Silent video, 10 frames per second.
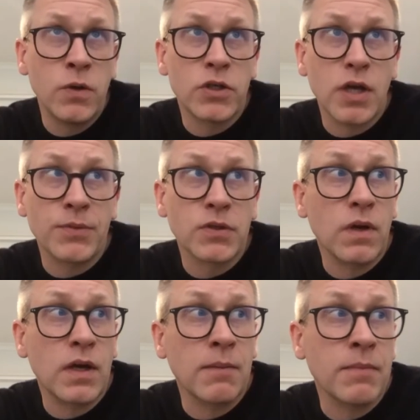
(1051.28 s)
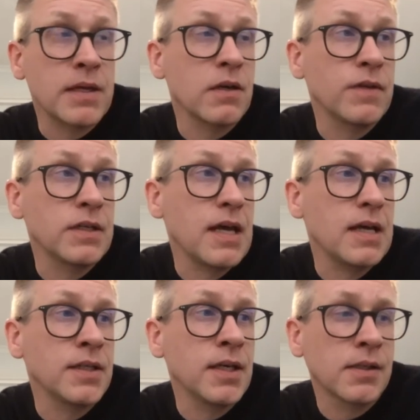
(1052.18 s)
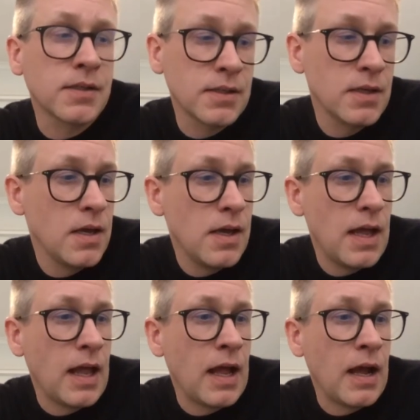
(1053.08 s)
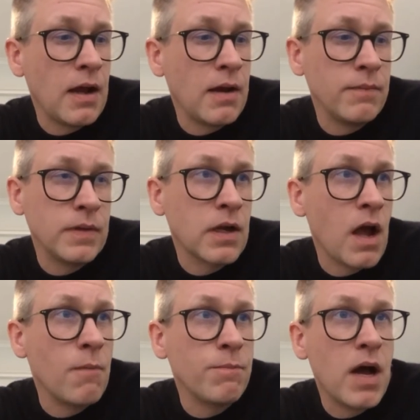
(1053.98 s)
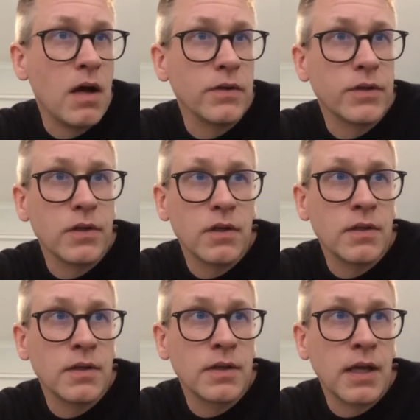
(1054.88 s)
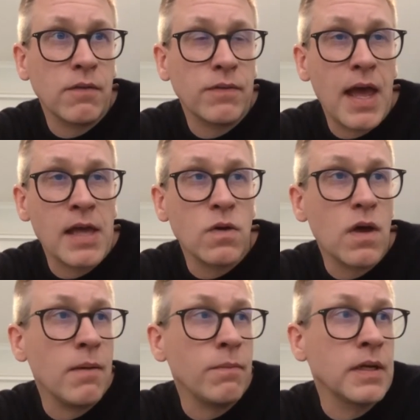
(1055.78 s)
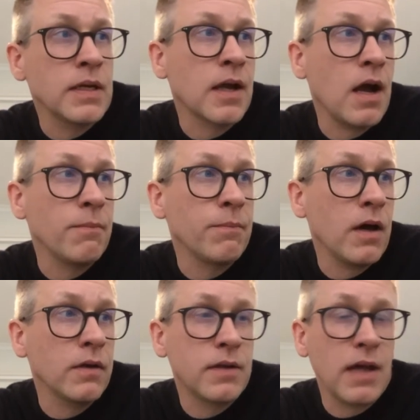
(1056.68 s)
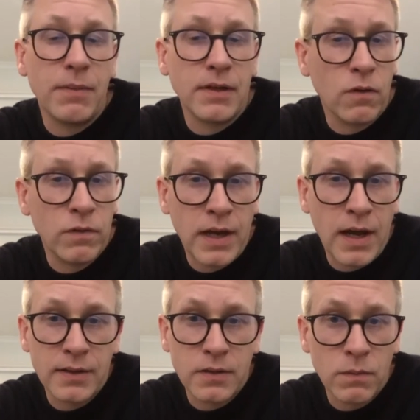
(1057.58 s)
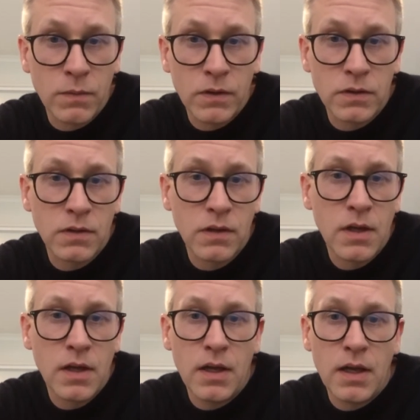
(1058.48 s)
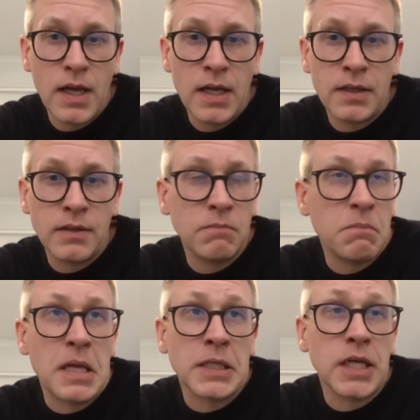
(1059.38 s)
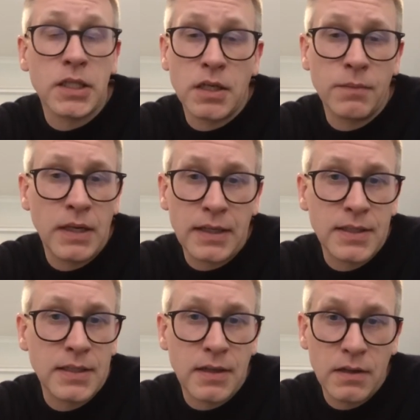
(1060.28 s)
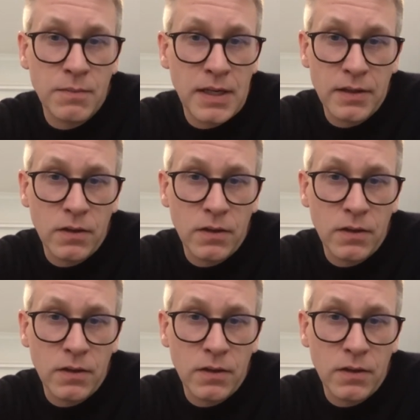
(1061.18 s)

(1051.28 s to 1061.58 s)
upswing in many of these assets. Compound, kind of the AUM in Compound doubled overnight almost, and it's now something like $600 million.